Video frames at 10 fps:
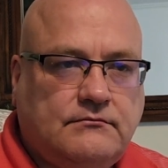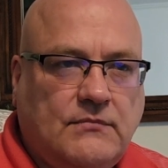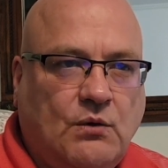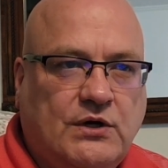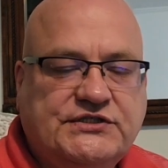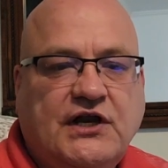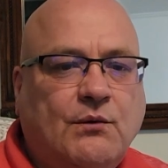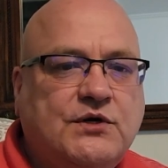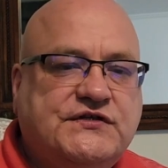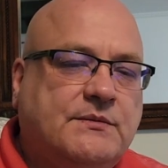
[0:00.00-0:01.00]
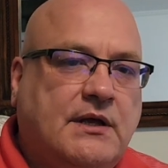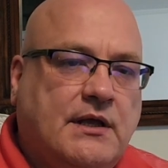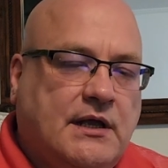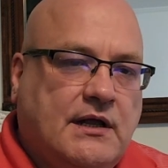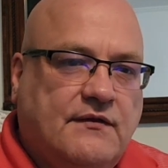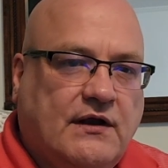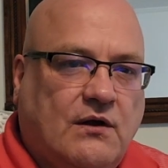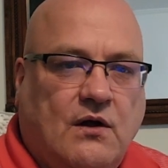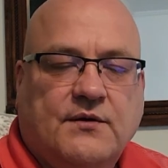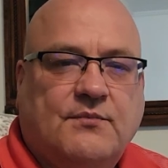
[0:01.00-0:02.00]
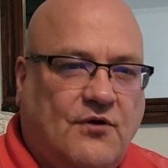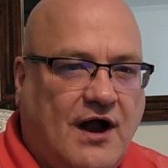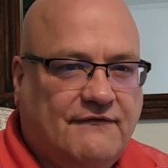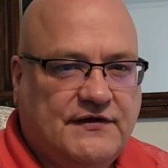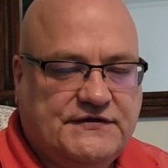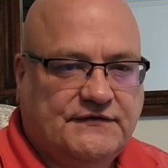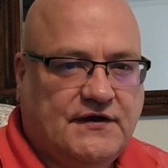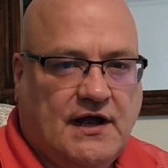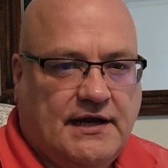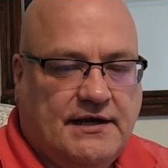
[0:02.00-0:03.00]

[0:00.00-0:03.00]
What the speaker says: was there were some, they called them prophets of God.